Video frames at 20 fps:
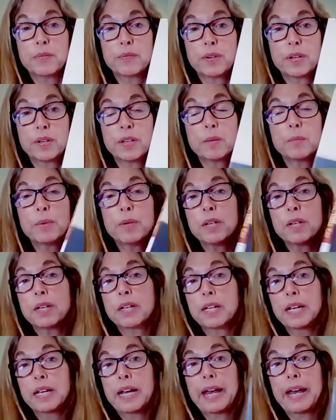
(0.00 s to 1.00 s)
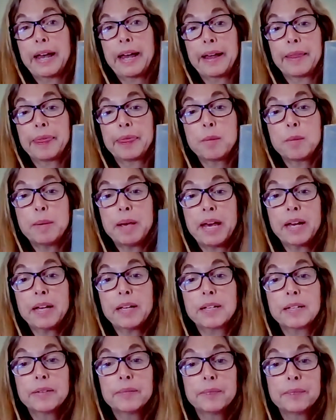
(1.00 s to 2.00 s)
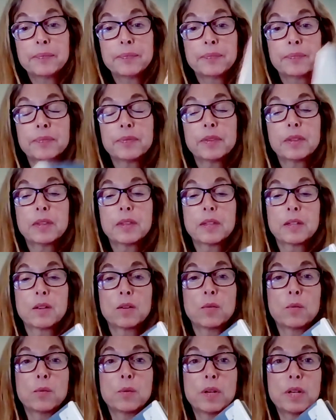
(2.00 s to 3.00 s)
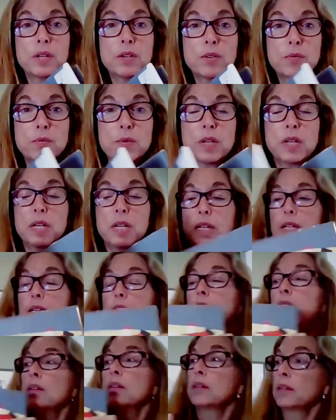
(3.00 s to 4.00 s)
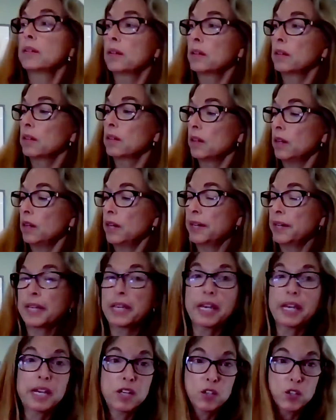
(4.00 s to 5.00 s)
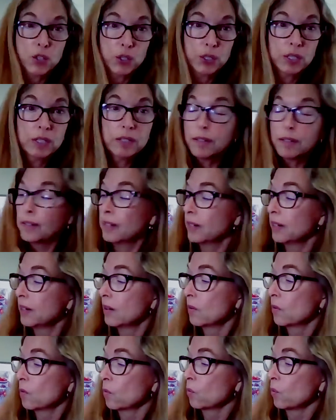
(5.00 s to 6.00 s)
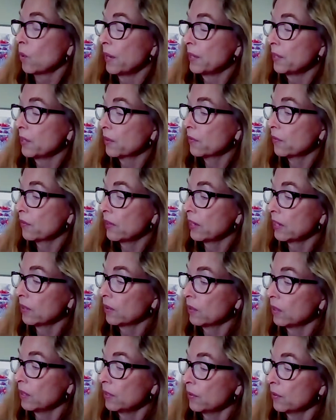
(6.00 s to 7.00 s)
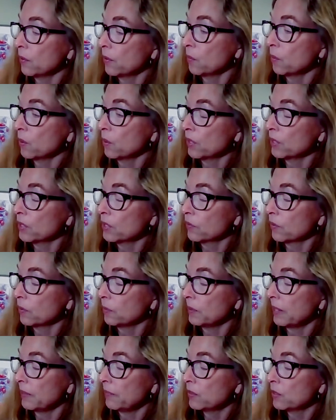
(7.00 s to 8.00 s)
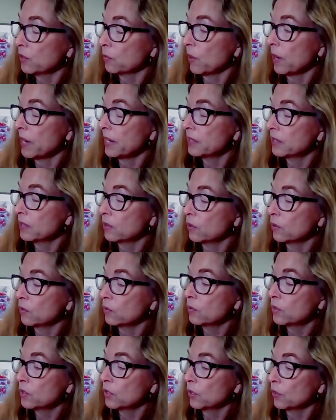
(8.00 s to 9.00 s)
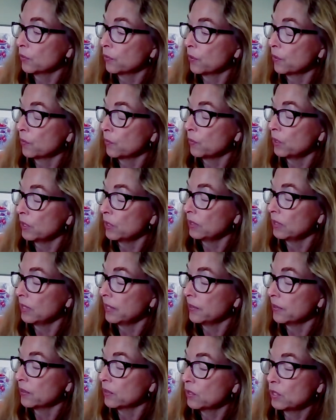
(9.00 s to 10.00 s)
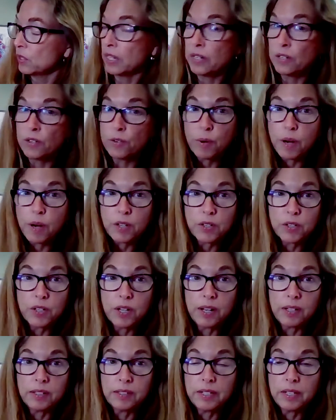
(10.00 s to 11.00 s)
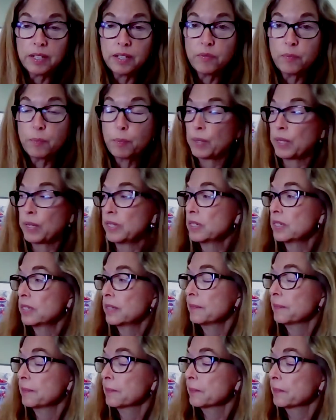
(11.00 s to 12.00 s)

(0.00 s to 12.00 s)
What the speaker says: the front of the book and the back. When you're reading, on occasion, run your finger under the words from left to right so children will understand directionality of print.